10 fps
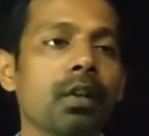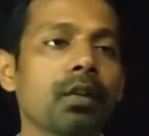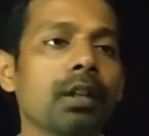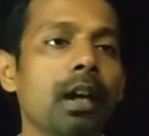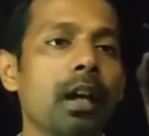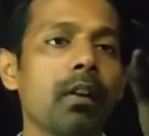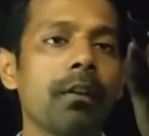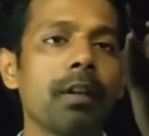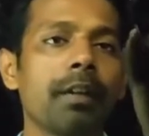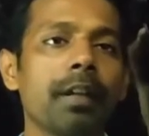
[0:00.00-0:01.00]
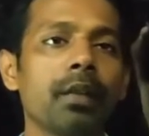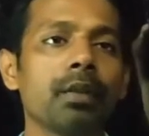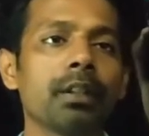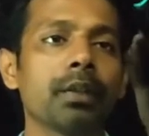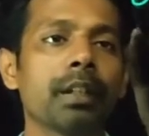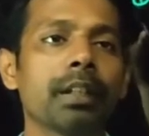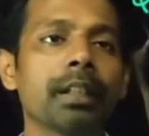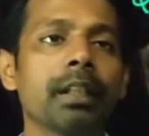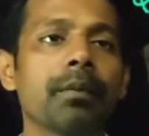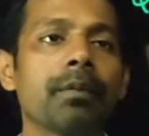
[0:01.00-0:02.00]
So the alpha value that you
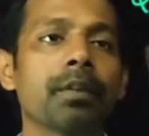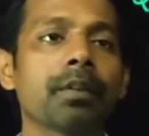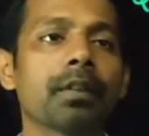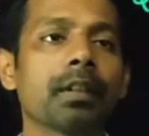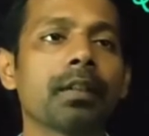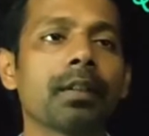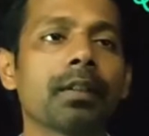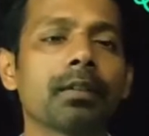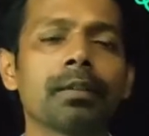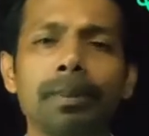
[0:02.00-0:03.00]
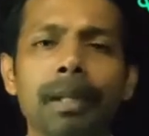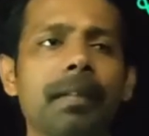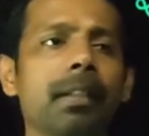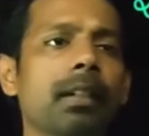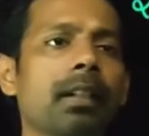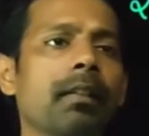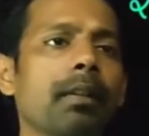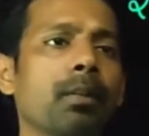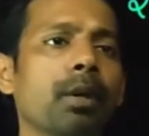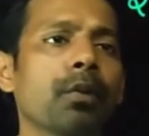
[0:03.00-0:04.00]
can keep first itself as the basic
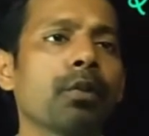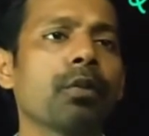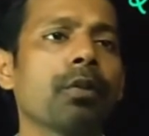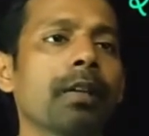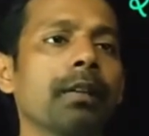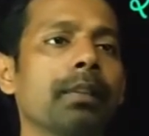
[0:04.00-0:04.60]
level 0.05,